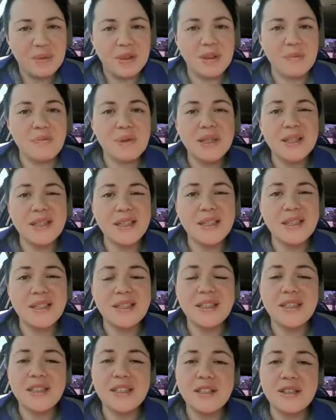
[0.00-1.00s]
But the
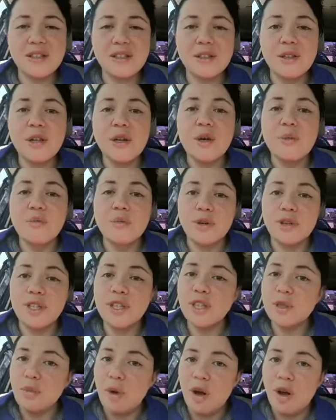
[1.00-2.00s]
business is still
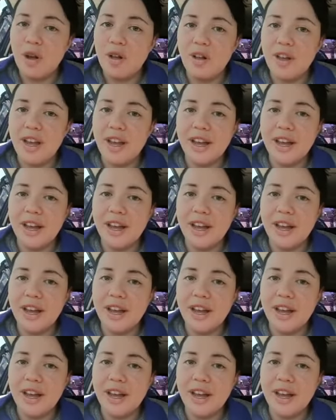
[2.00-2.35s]
pretty small,